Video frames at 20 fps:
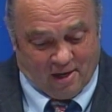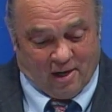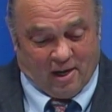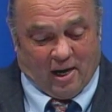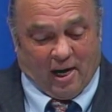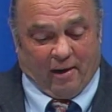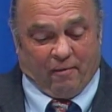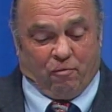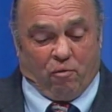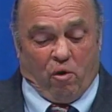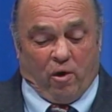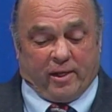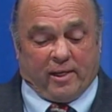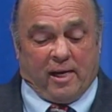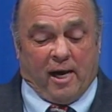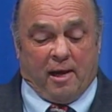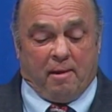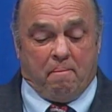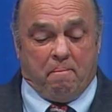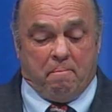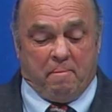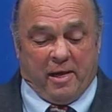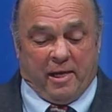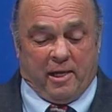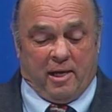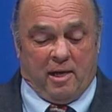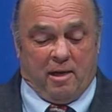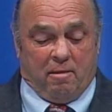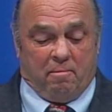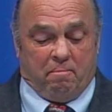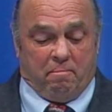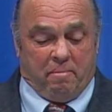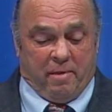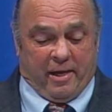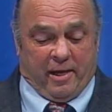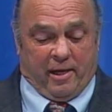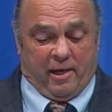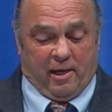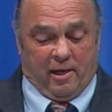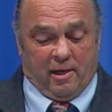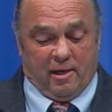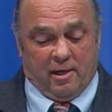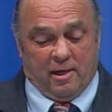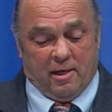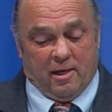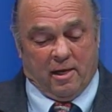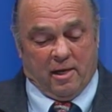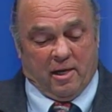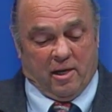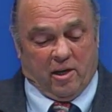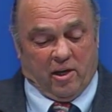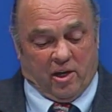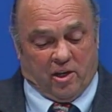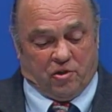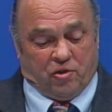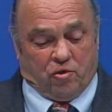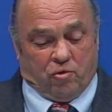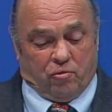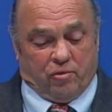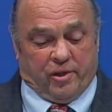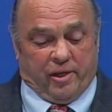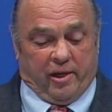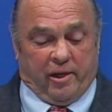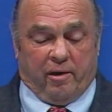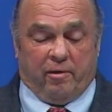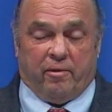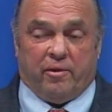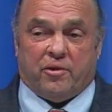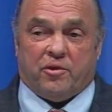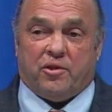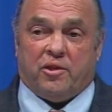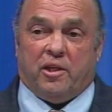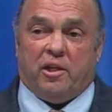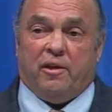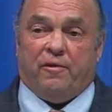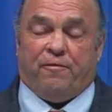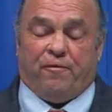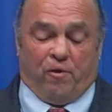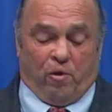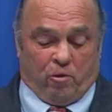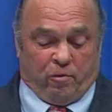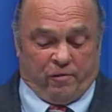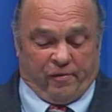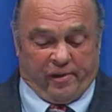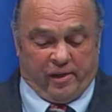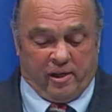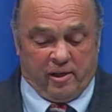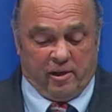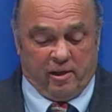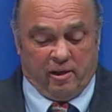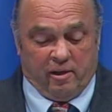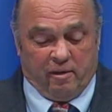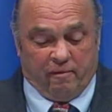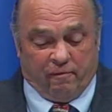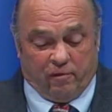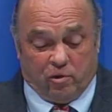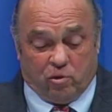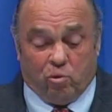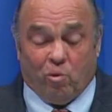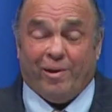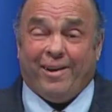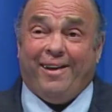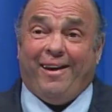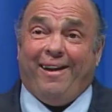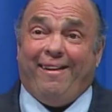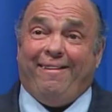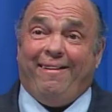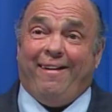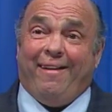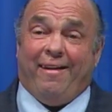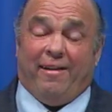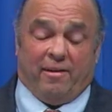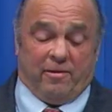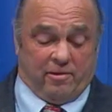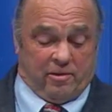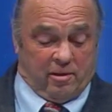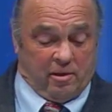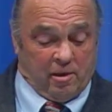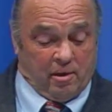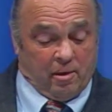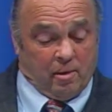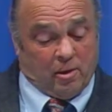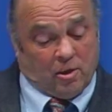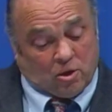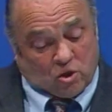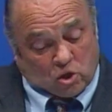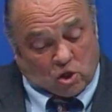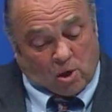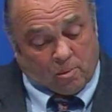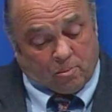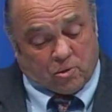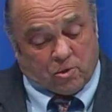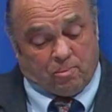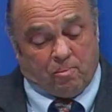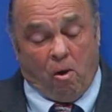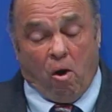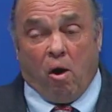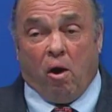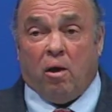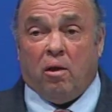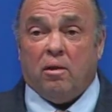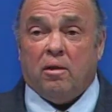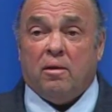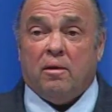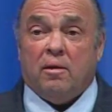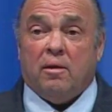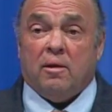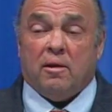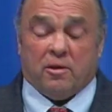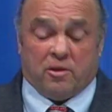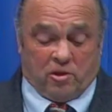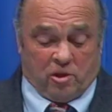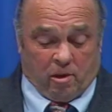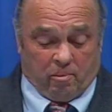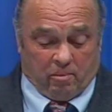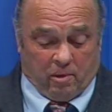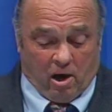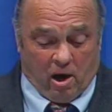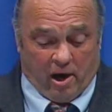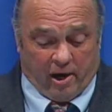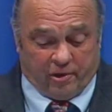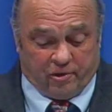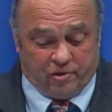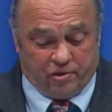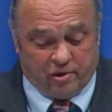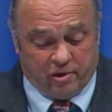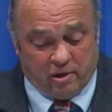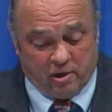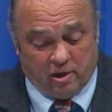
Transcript: I've worked on many, many issues here in the city of Fall River for 28 years, some small, some large.